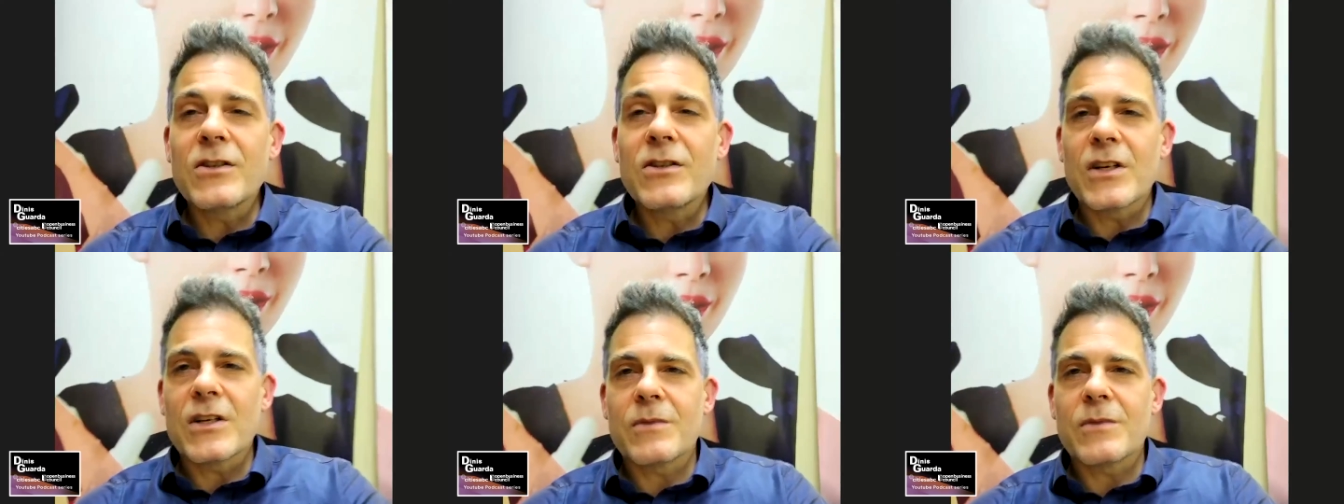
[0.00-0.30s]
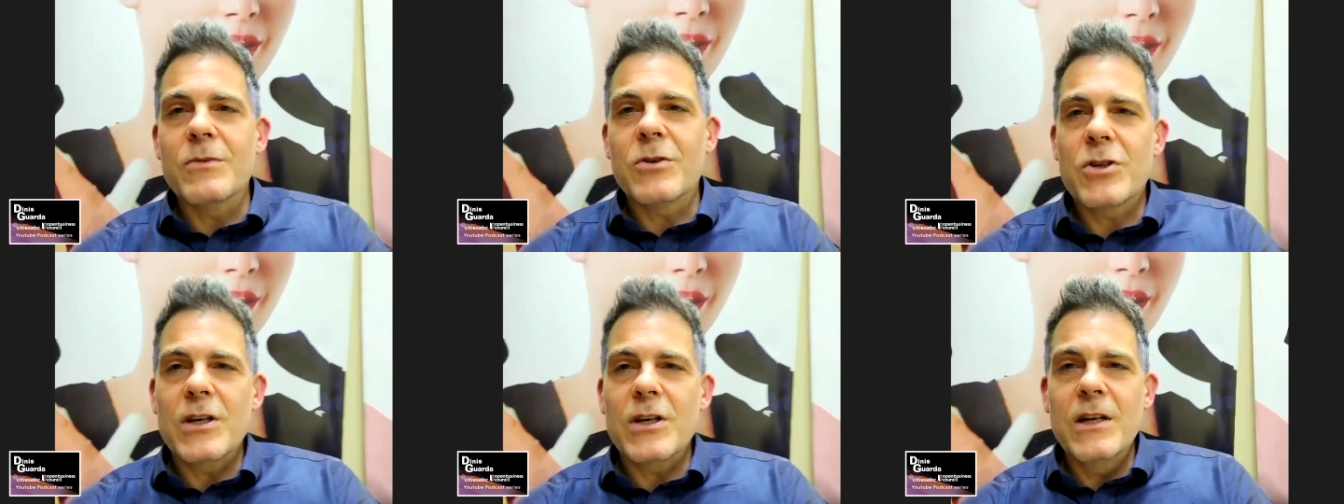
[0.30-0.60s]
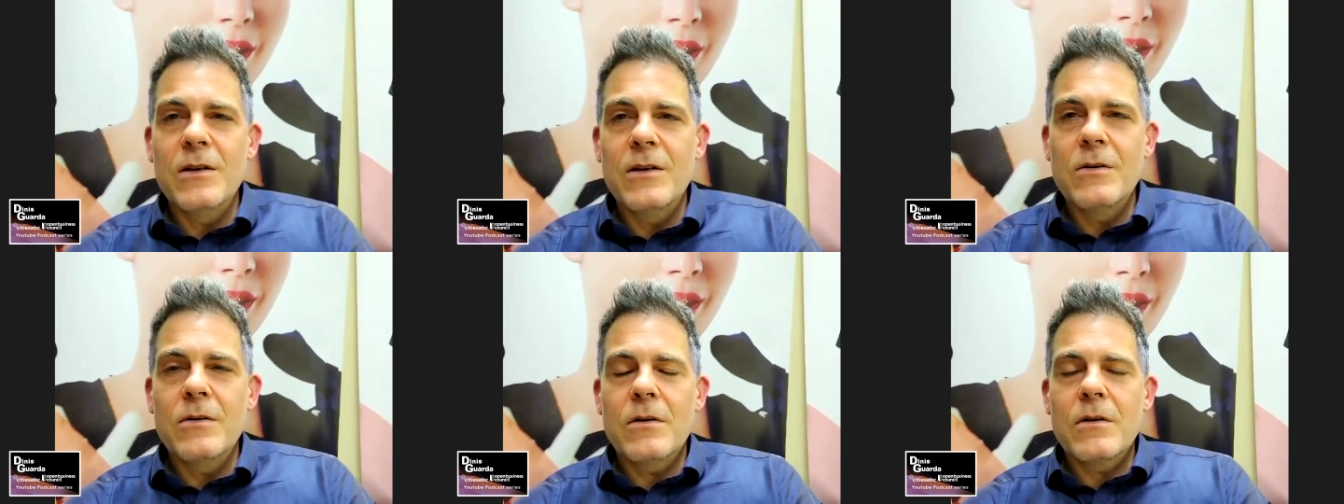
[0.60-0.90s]
just
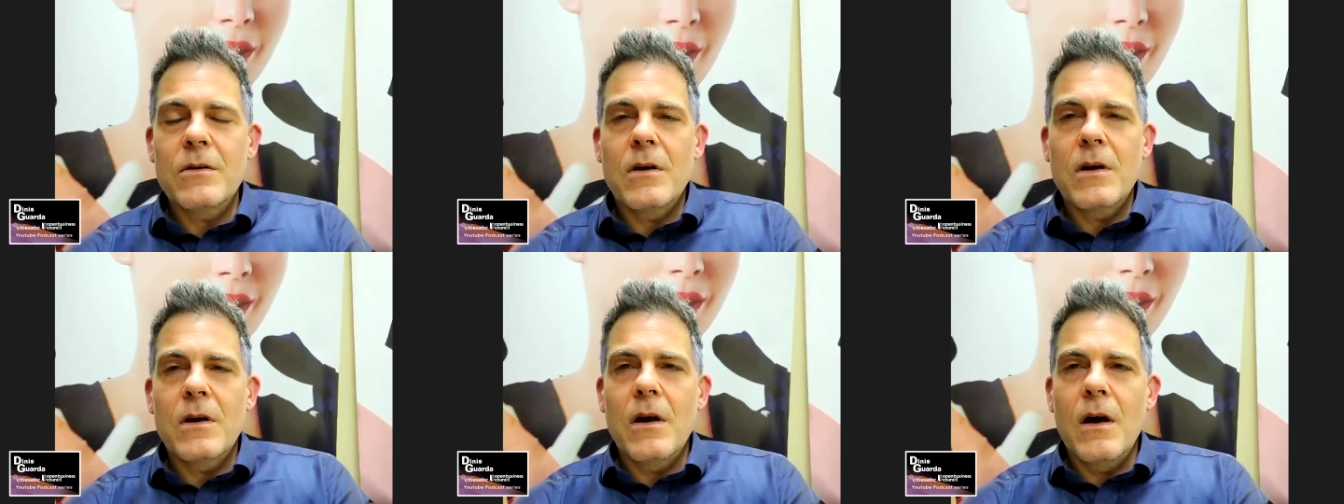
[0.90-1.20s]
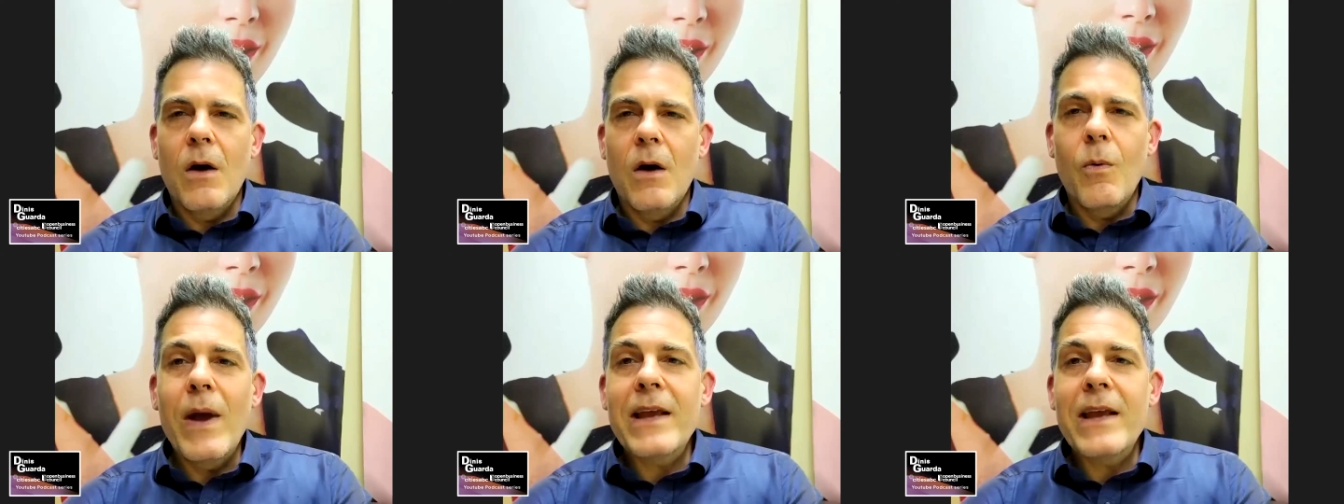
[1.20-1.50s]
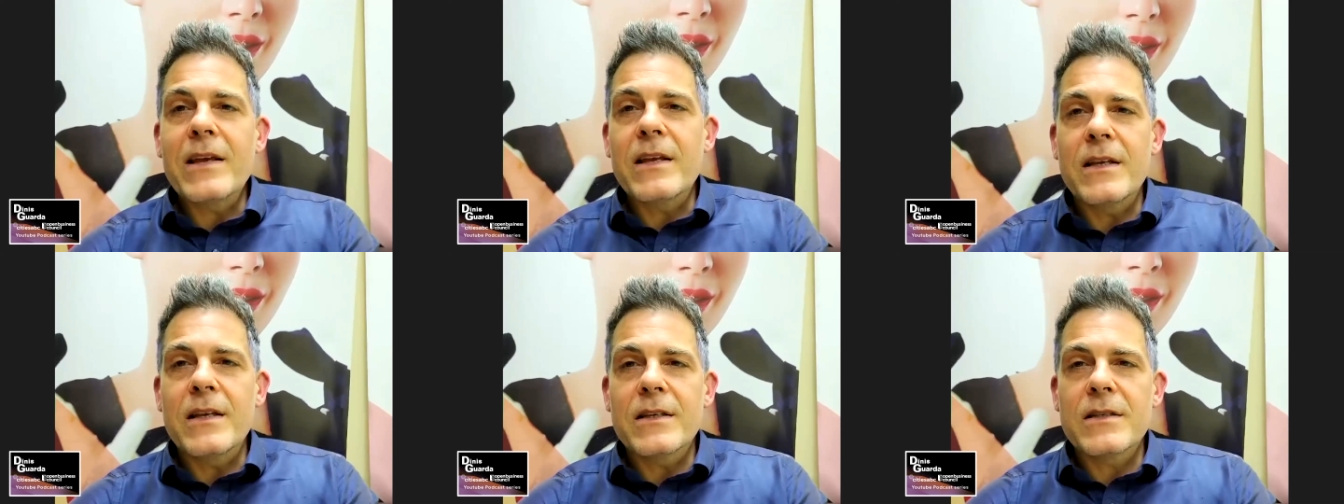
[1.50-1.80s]
machine
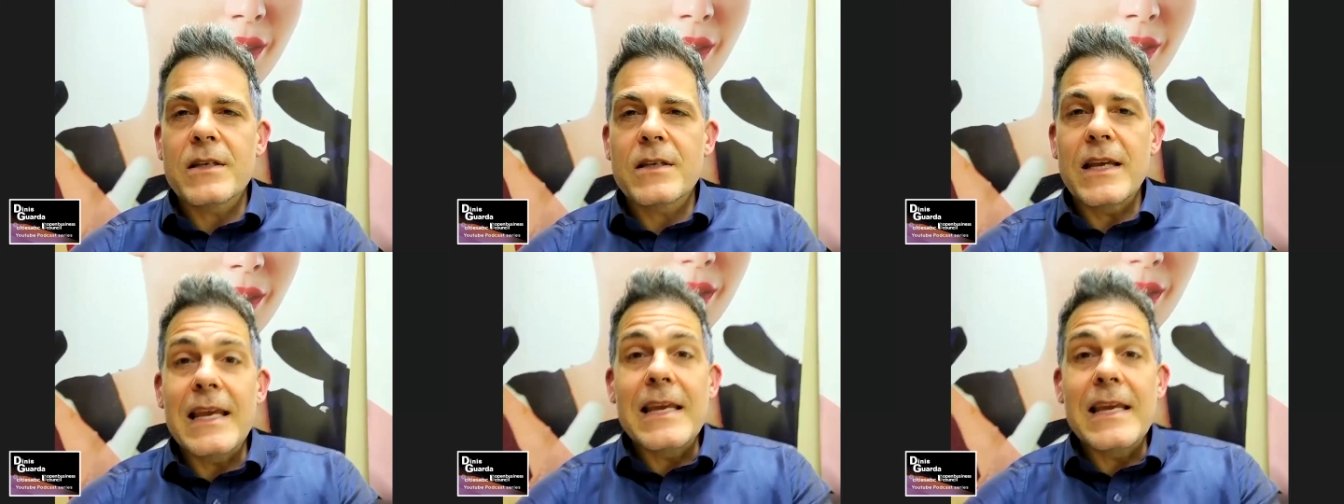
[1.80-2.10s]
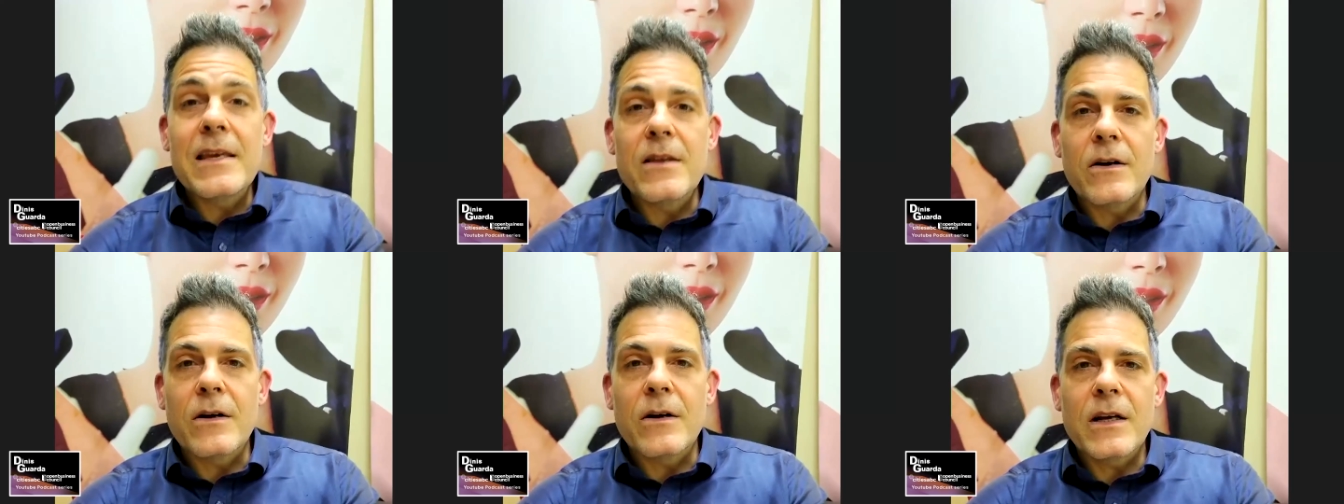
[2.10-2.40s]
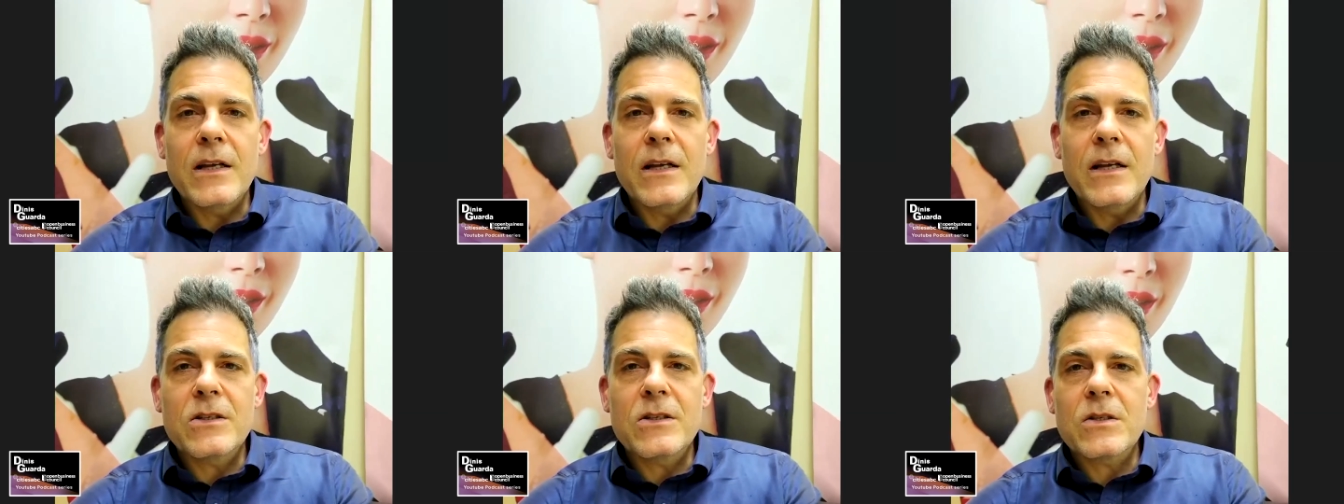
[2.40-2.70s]
awakenings either,